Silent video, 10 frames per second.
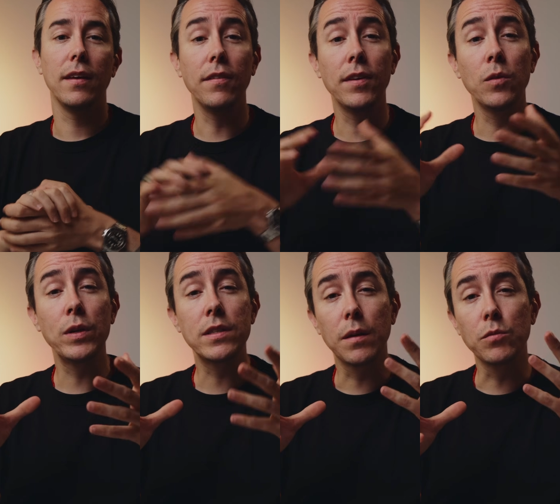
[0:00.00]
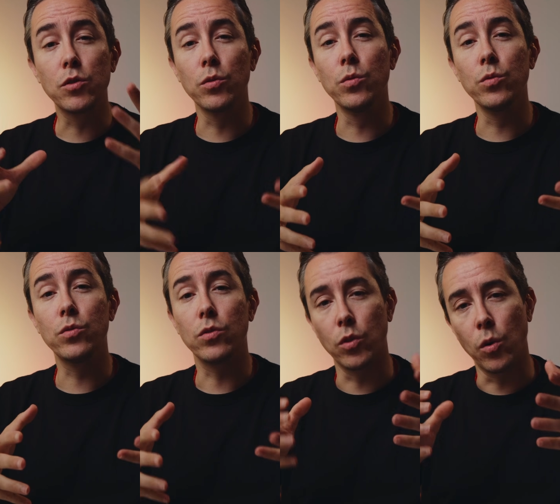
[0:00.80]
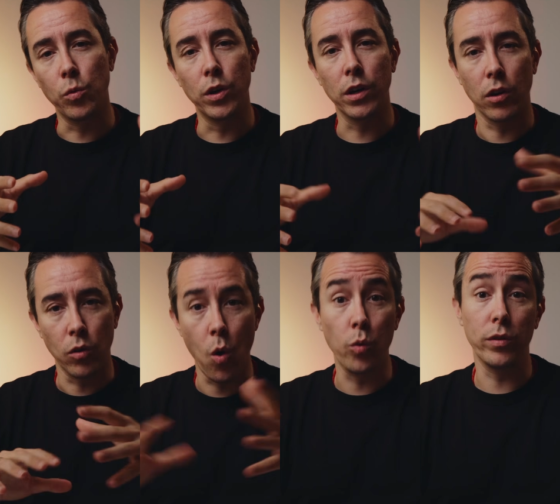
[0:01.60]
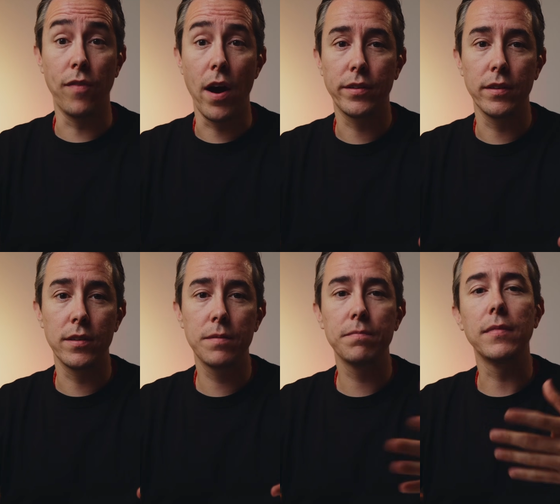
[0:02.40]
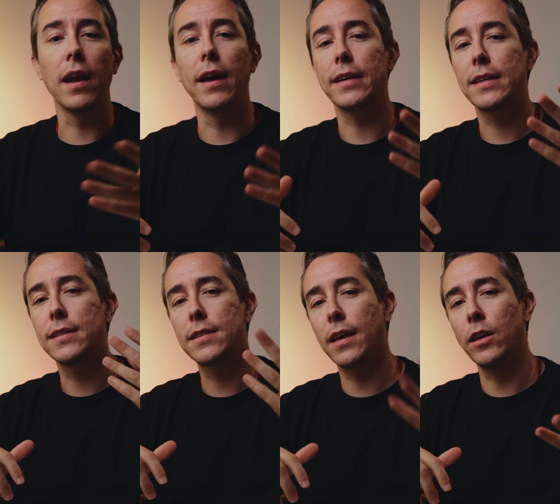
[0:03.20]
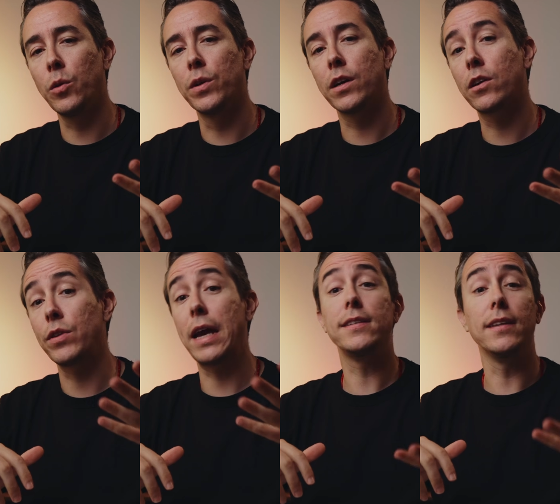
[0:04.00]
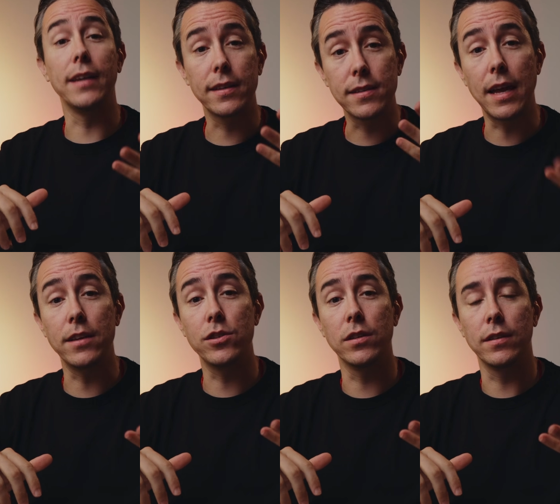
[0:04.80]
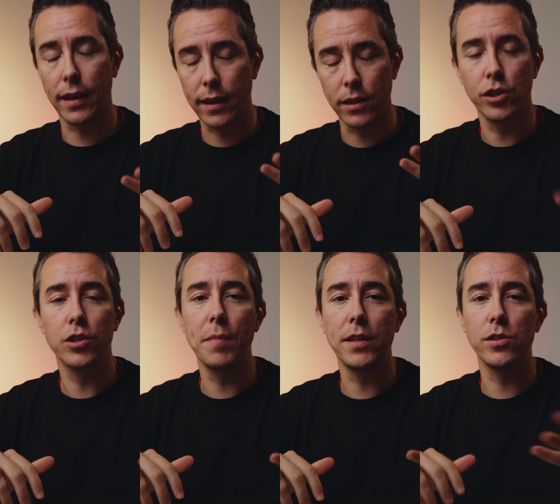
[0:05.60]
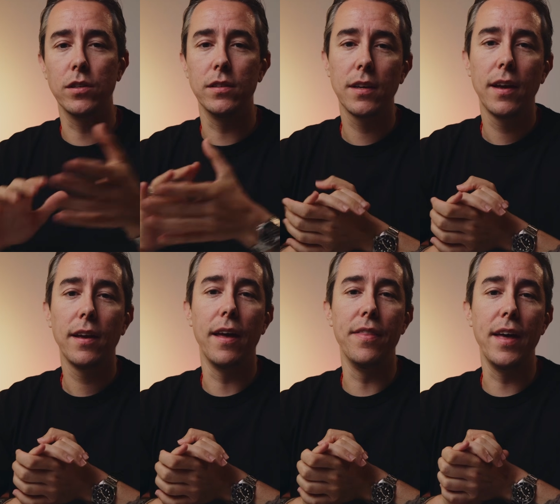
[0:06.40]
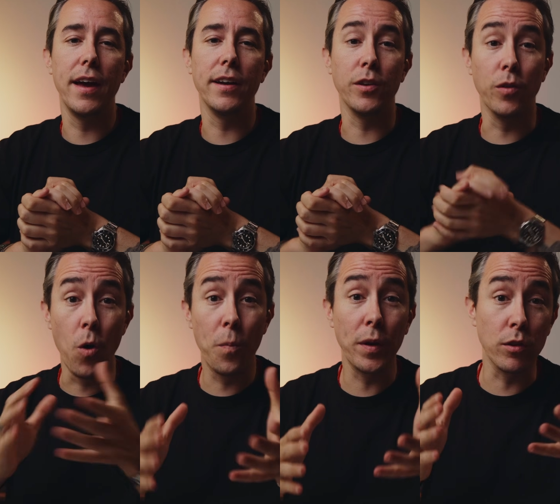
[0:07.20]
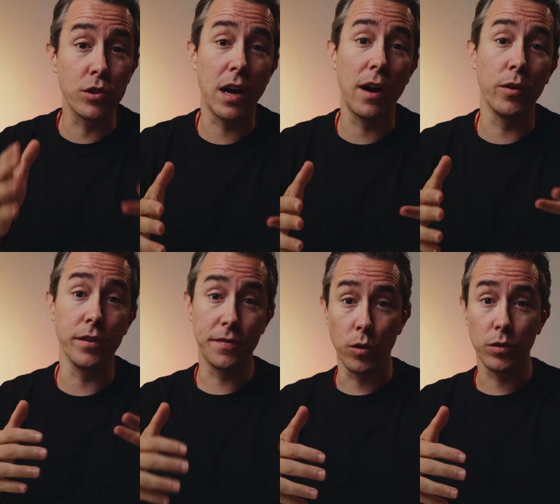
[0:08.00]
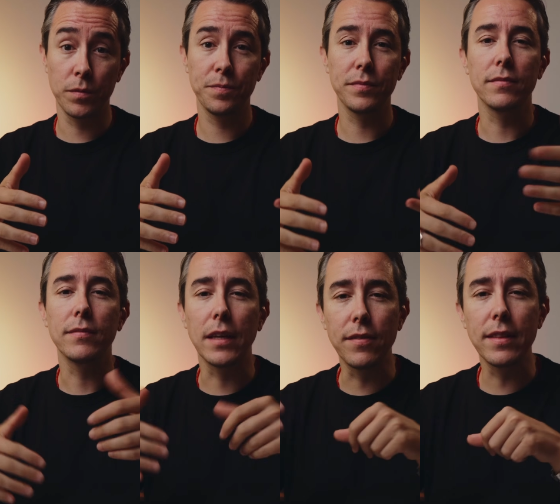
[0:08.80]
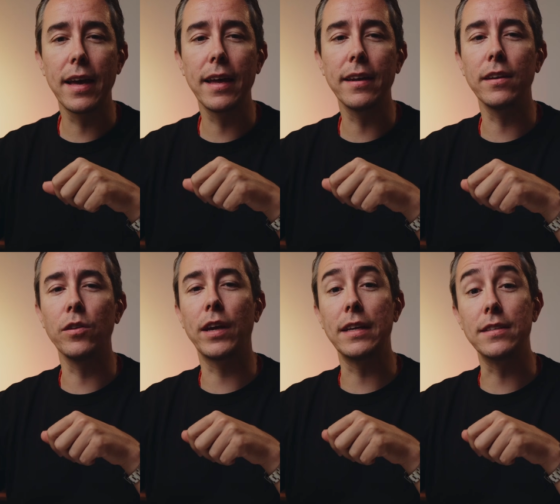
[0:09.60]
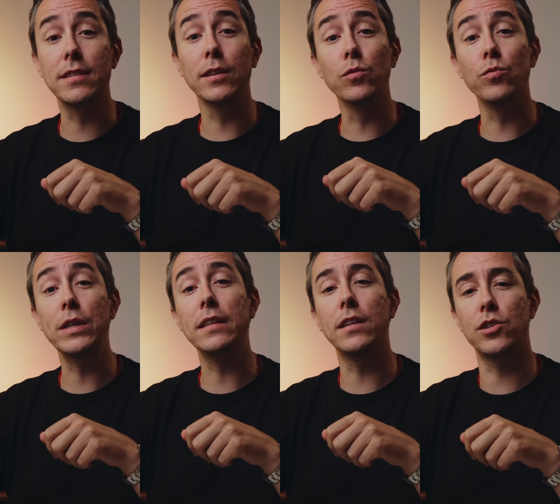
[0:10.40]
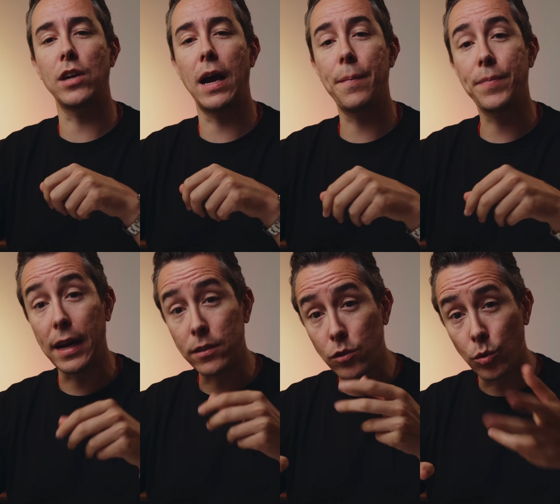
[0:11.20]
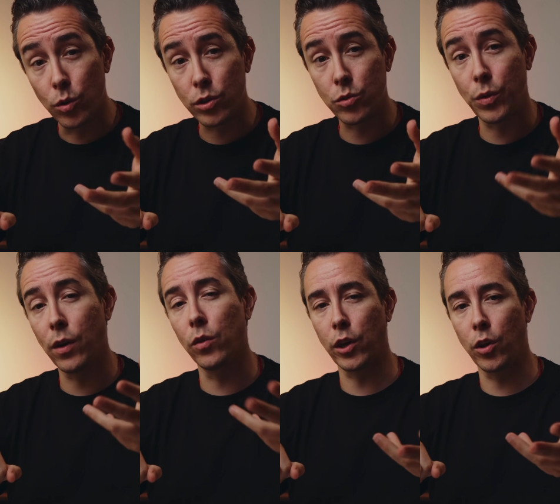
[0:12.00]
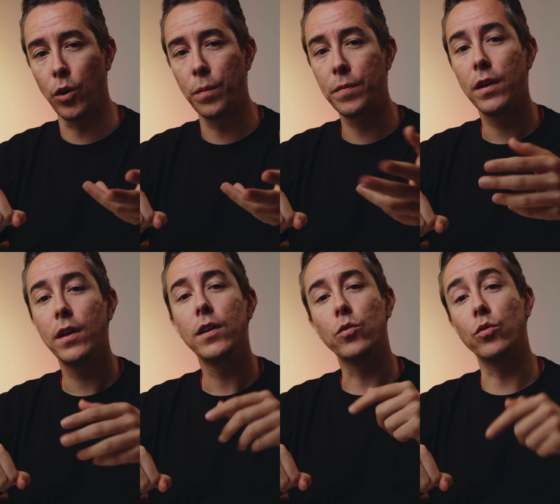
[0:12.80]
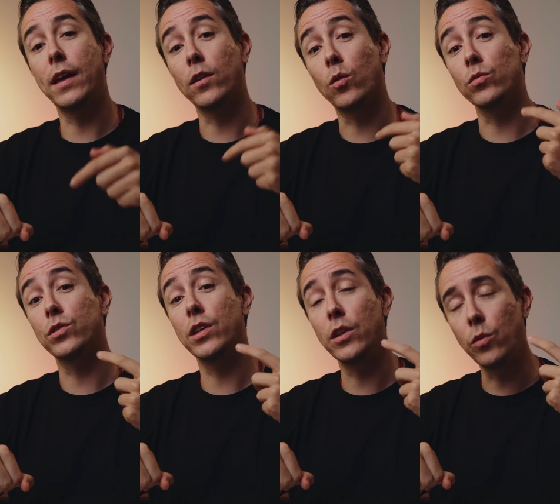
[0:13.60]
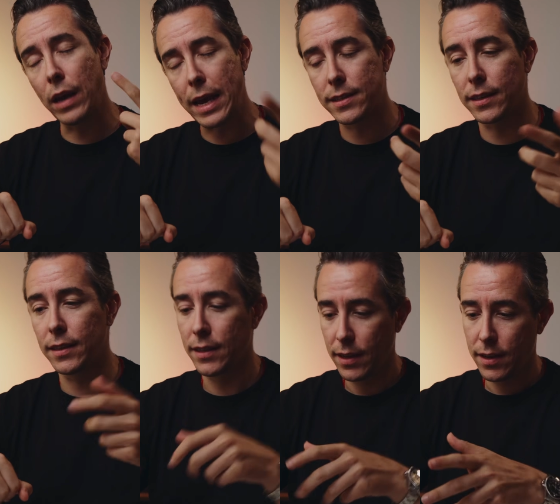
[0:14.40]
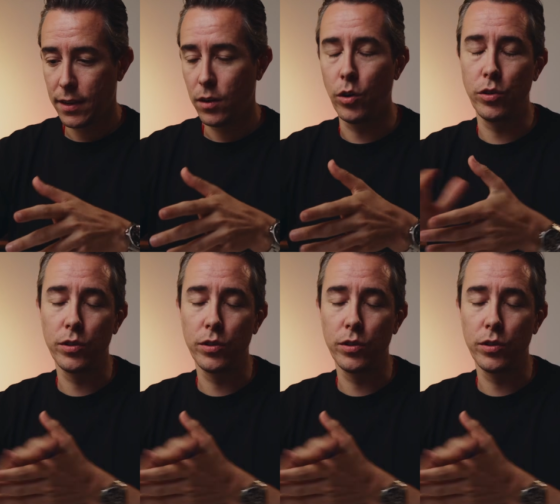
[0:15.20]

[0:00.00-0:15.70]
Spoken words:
even when some tools don't work on all devices. Like, say you were creating an extension like I just mentioned, and then you open your chat on your phone. Even then, you can still read the chat and talk to it on the go, to then continue later on your